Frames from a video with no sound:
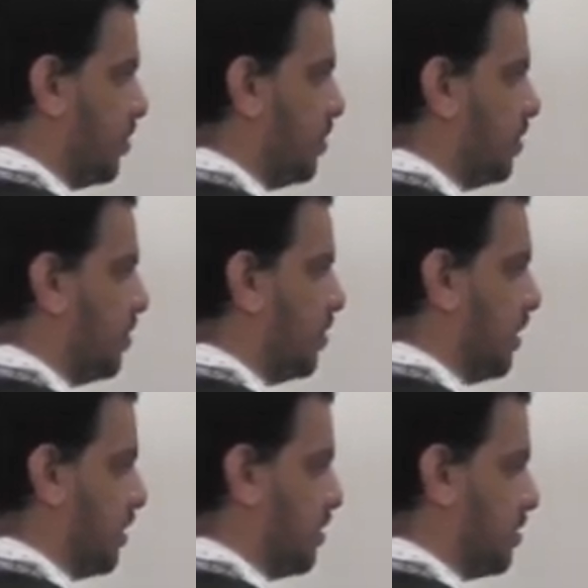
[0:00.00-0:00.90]
with
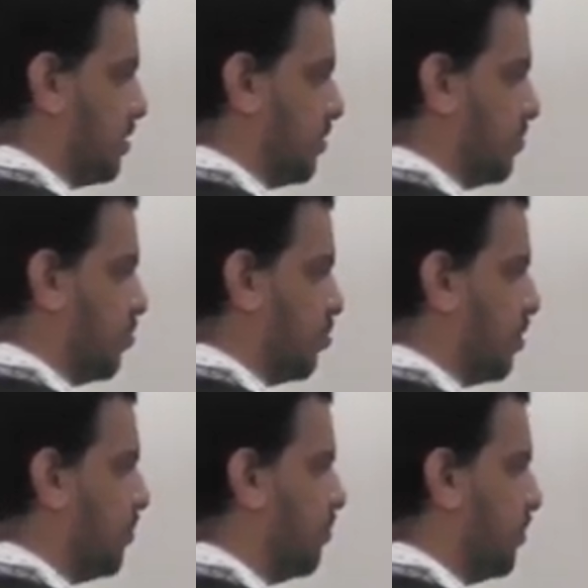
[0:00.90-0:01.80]
tiles,
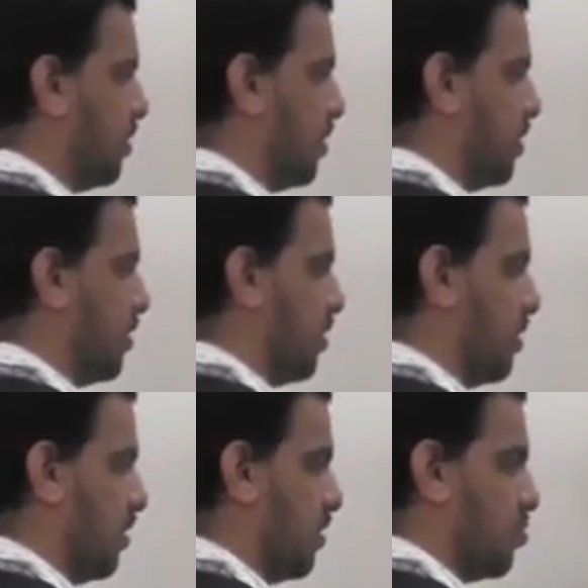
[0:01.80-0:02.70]
okay.
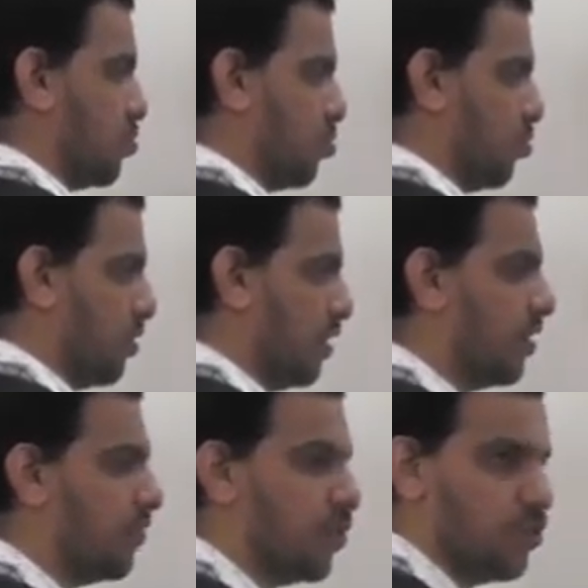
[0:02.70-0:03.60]
So here
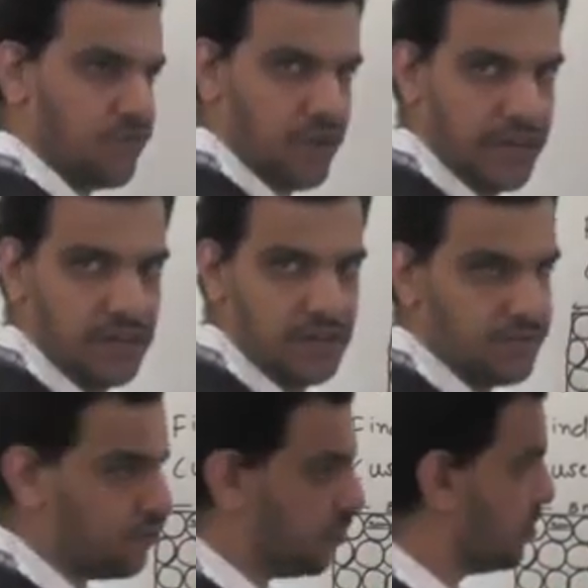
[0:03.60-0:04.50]
we have to find
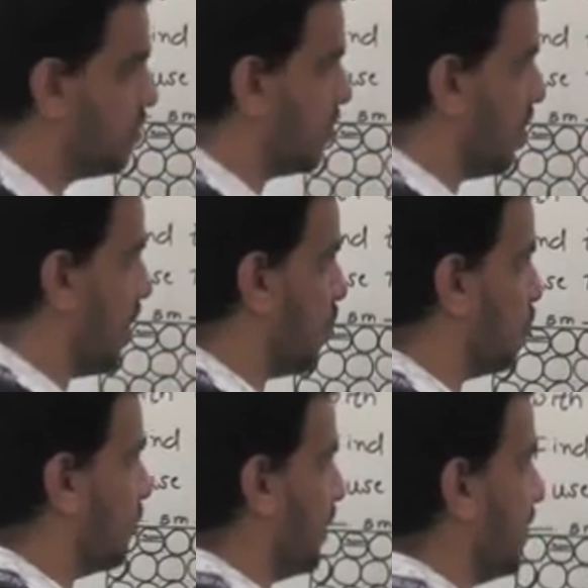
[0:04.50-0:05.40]
first how
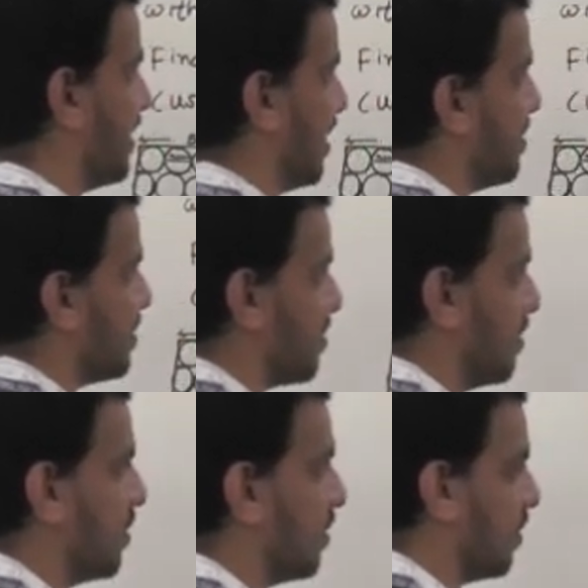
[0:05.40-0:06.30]
many tiles
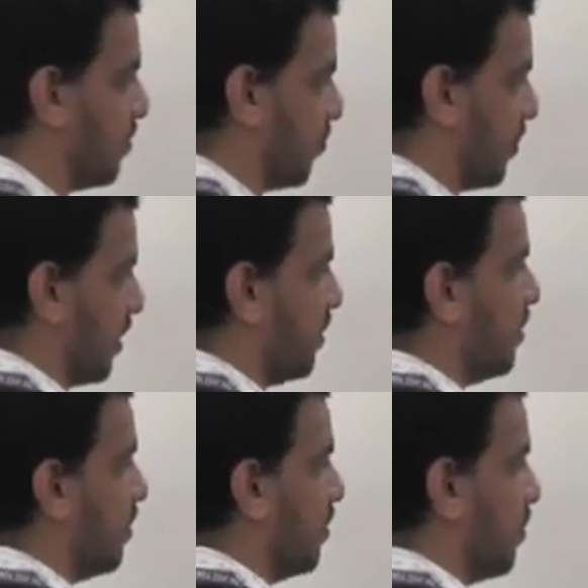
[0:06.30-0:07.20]
required
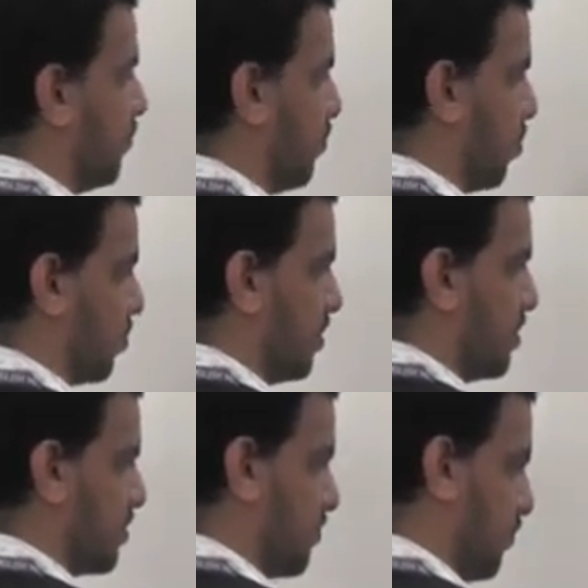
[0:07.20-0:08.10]
for
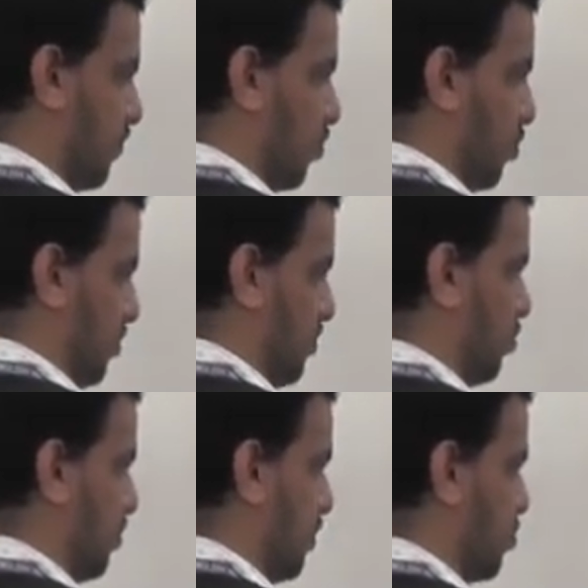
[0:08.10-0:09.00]
this floor,
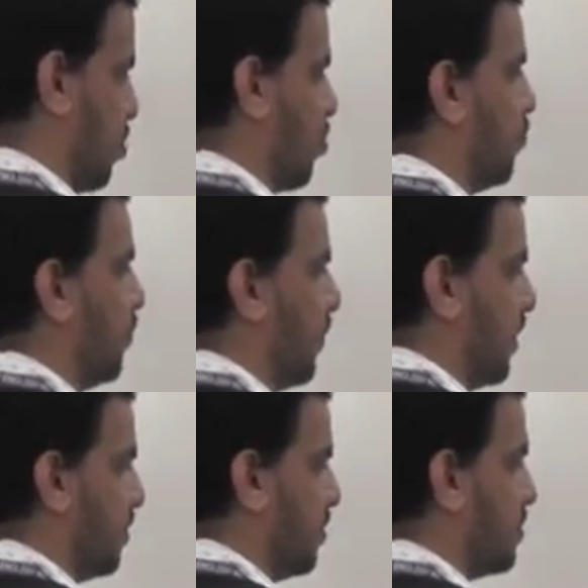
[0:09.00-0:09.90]
okay. So how we
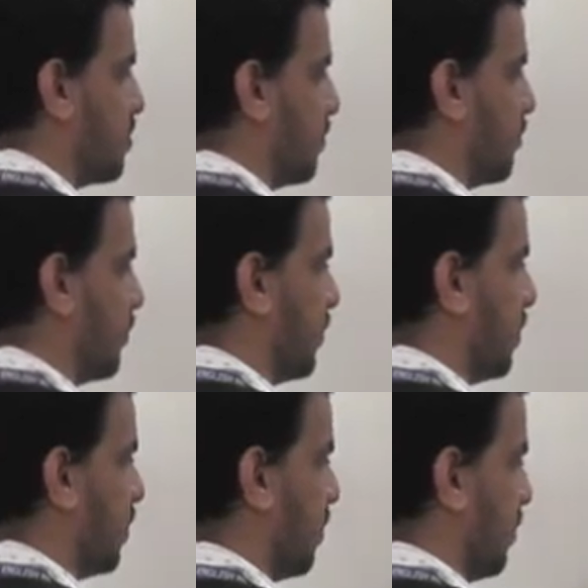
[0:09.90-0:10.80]
find this,
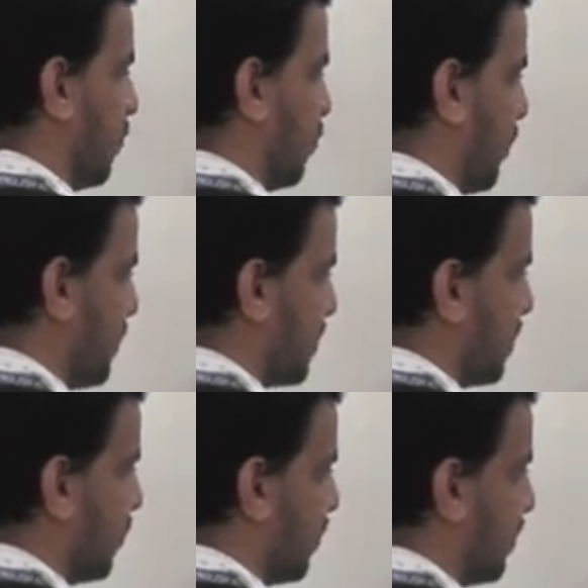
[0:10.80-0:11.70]
what is
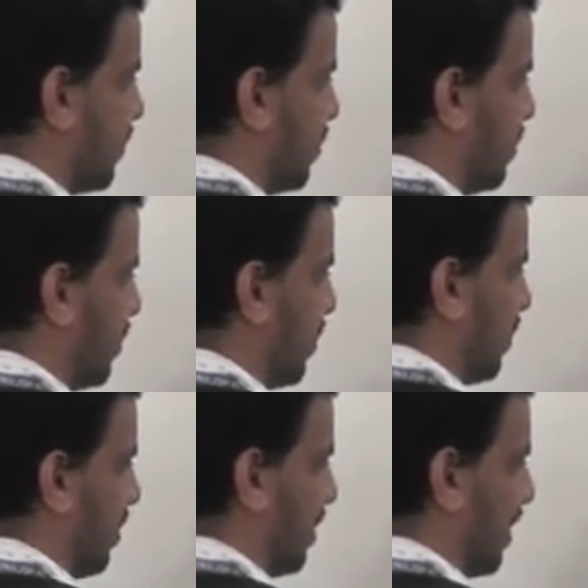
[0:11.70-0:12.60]
given here,
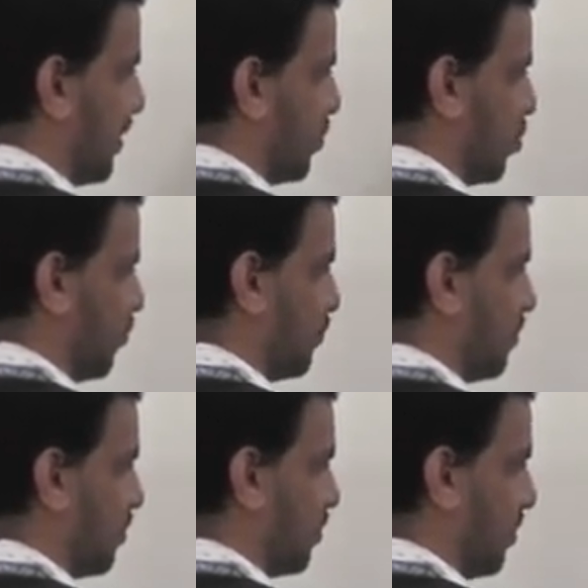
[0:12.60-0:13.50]
length of the